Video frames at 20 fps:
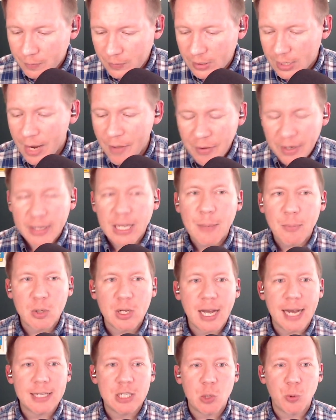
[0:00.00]
And then a couple
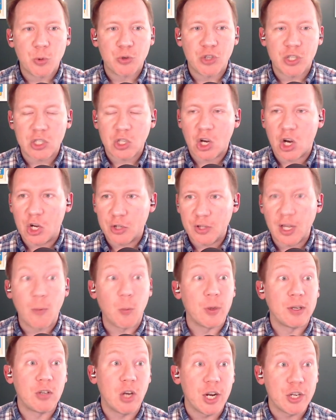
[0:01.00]
guys who were just called up.
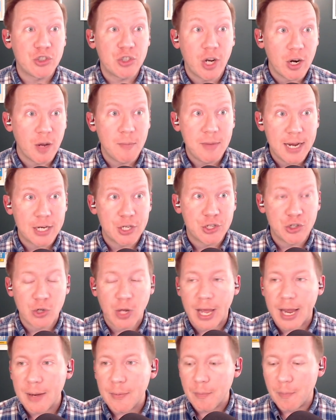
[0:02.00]
We touched on them
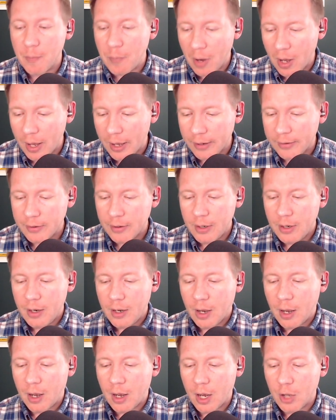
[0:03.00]
yesterday, but
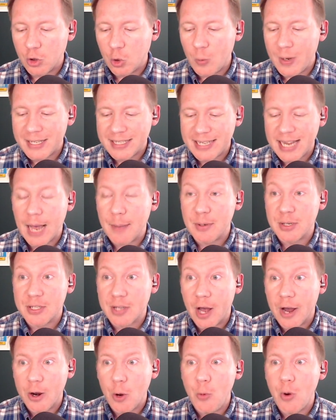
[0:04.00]
Luis
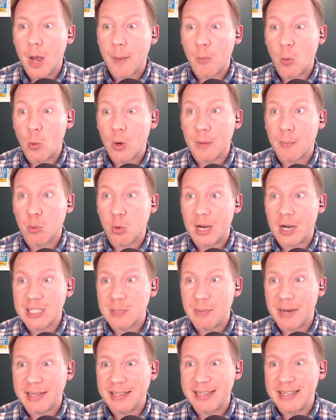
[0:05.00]
Campusano, number one
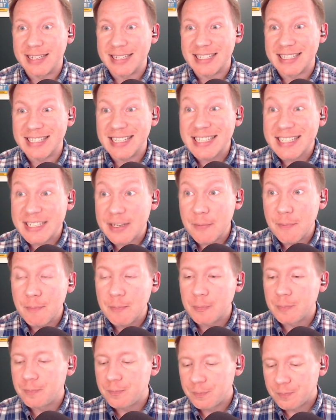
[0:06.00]
prospect in the system.
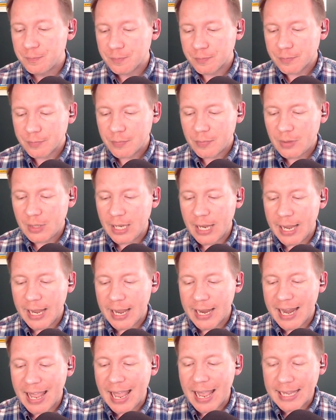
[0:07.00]

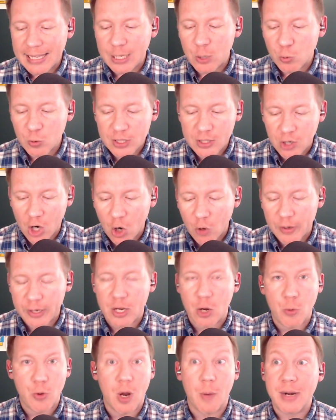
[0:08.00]
And Eguy
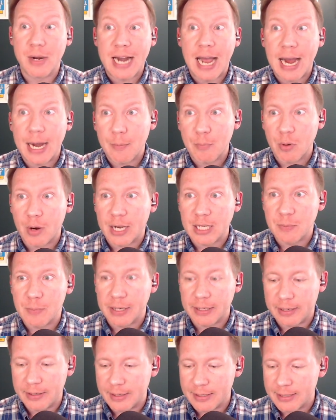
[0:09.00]
Rosario, number 9
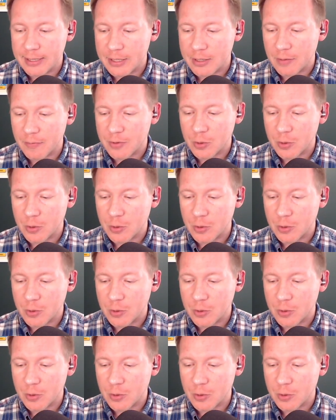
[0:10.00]
prospect in the system.